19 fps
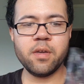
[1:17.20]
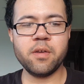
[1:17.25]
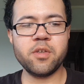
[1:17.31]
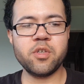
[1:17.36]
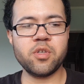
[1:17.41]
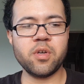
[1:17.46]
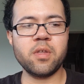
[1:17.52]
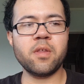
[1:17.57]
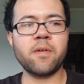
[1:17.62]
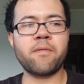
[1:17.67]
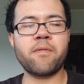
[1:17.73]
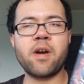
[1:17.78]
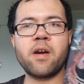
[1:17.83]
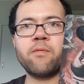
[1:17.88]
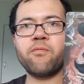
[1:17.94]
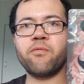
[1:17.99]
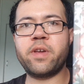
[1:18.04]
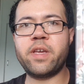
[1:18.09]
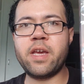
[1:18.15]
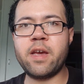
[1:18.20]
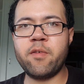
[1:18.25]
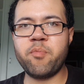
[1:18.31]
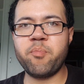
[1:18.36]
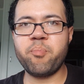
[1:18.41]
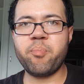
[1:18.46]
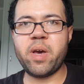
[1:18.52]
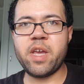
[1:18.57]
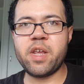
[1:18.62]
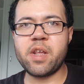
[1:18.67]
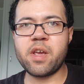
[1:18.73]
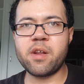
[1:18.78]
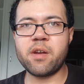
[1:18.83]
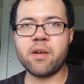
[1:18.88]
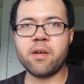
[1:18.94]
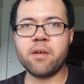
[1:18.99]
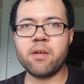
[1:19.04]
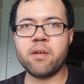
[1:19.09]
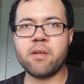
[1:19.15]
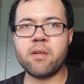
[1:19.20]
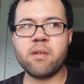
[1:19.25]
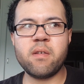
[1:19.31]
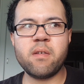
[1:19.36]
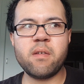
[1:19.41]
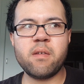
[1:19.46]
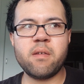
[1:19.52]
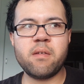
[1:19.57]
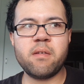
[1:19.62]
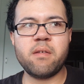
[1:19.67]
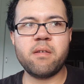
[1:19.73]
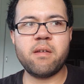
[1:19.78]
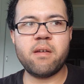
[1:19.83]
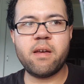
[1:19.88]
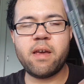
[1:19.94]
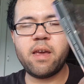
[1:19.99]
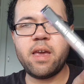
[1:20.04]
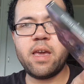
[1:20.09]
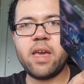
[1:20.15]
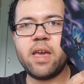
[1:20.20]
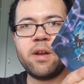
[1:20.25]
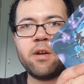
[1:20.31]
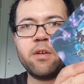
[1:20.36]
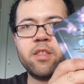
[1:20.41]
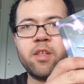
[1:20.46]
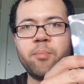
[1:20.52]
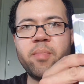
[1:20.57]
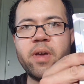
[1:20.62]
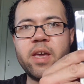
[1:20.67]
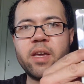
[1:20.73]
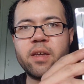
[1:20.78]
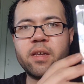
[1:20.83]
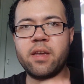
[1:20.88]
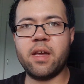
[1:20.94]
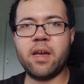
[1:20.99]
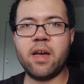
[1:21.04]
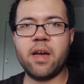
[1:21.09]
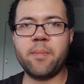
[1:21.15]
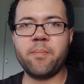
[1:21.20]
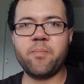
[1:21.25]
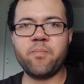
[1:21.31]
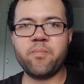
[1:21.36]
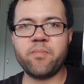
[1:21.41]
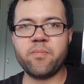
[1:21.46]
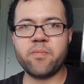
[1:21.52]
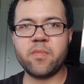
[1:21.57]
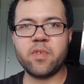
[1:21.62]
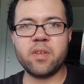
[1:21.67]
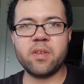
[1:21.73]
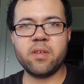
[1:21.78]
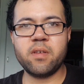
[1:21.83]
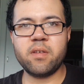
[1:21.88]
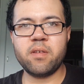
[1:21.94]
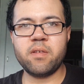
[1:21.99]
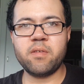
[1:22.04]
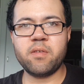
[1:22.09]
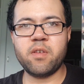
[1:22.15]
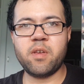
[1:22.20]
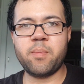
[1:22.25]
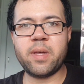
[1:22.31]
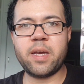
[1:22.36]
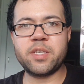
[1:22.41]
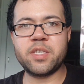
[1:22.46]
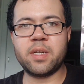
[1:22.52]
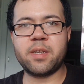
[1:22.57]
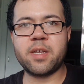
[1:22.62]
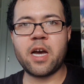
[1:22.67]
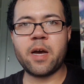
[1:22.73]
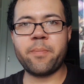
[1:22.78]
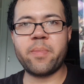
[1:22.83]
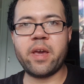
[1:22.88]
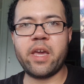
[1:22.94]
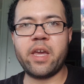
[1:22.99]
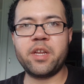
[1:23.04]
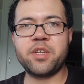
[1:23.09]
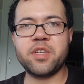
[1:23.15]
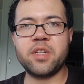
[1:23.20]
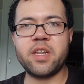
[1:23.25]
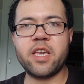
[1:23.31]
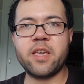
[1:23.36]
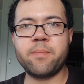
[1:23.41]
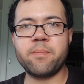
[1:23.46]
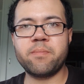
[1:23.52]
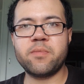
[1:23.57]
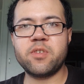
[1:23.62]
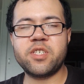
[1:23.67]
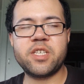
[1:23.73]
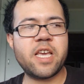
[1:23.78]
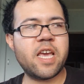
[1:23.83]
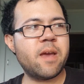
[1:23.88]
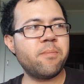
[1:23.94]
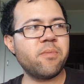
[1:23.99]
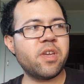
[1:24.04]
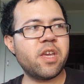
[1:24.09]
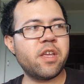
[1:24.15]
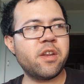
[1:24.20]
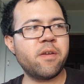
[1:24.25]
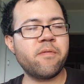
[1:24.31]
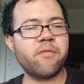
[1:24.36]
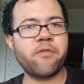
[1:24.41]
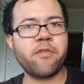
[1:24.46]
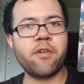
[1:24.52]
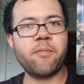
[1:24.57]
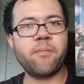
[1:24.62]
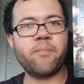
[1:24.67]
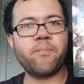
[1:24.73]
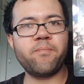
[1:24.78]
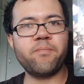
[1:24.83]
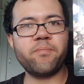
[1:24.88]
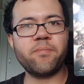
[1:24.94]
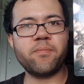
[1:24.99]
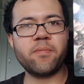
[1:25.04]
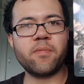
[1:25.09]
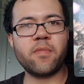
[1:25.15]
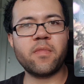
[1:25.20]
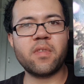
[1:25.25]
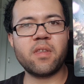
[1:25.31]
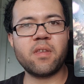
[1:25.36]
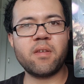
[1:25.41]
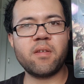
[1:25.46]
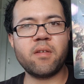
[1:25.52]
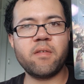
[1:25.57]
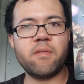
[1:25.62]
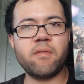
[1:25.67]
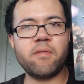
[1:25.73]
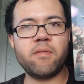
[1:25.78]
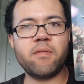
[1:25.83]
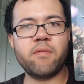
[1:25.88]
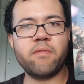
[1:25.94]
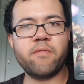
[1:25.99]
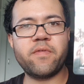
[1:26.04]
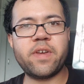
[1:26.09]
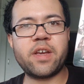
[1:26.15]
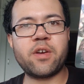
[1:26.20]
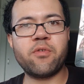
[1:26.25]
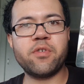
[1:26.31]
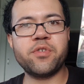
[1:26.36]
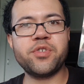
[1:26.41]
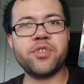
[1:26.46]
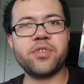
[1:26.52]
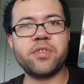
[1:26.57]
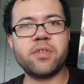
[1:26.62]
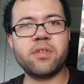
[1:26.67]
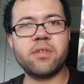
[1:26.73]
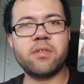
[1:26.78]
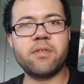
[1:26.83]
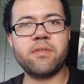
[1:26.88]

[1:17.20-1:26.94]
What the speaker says: So on the front we have Bayonetta, and on the back he plays a DARPA agent named Sam Gideon from Vanquish.